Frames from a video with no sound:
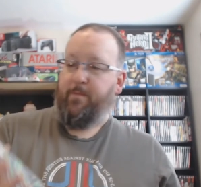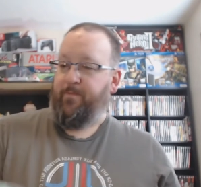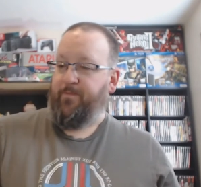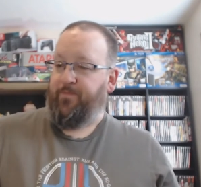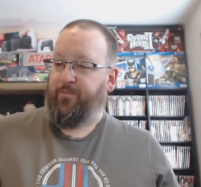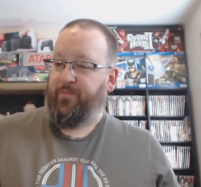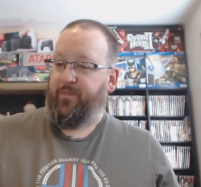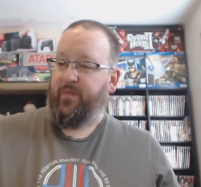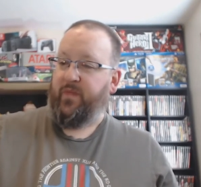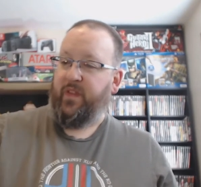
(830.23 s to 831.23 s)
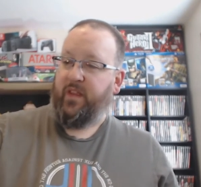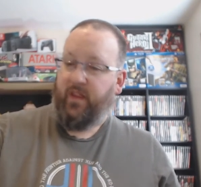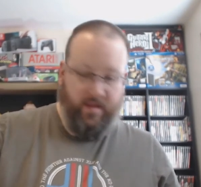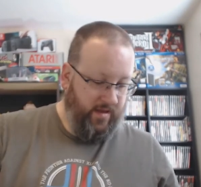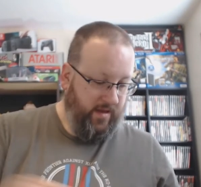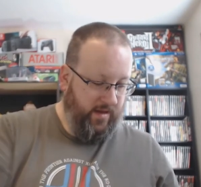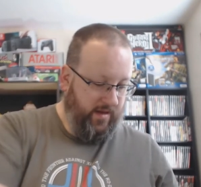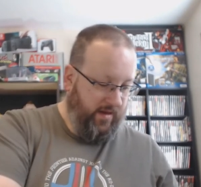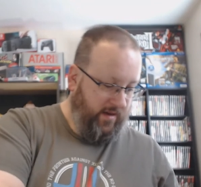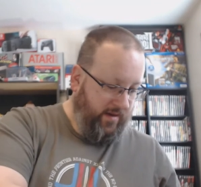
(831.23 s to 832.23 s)

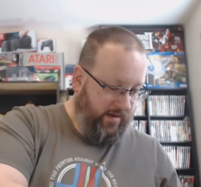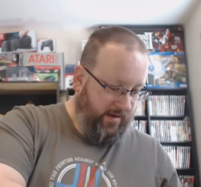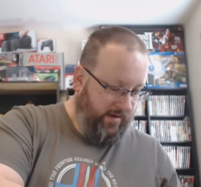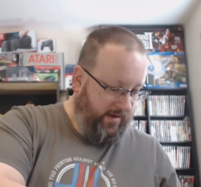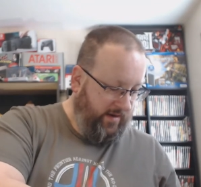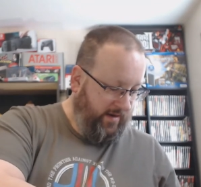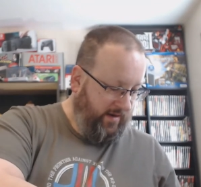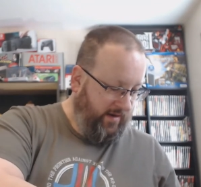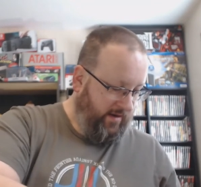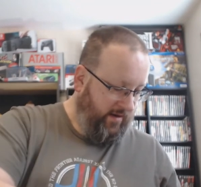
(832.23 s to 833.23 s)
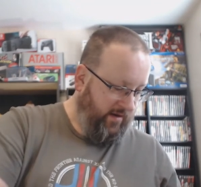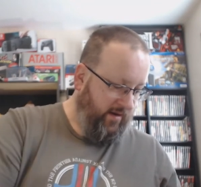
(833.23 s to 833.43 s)
(silence)